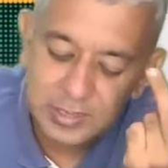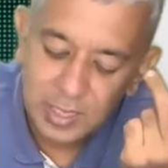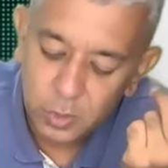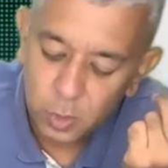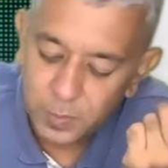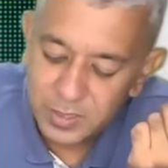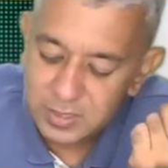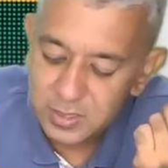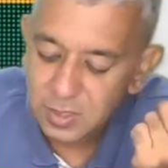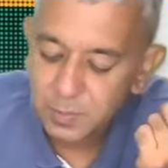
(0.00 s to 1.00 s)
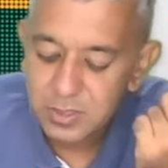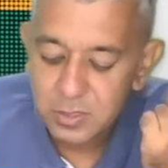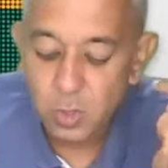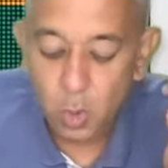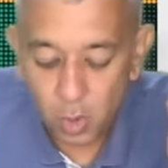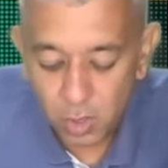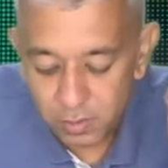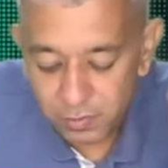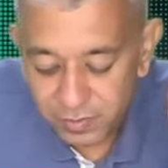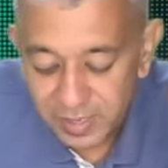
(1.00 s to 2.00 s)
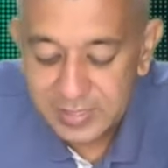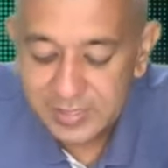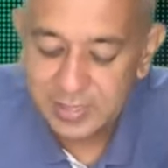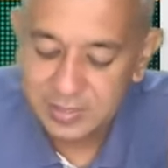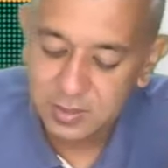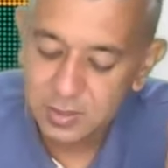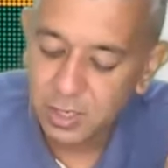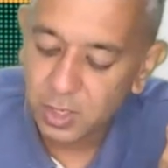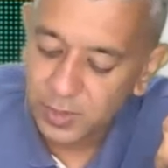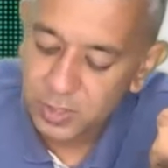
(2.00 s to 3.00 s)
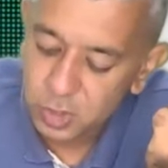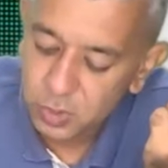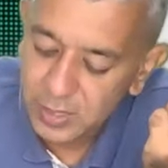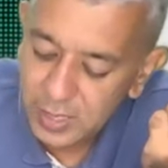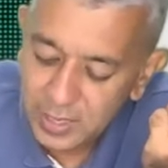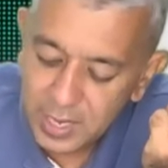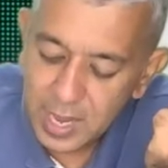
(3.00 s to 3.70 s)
A robust system is always necessary to ensure that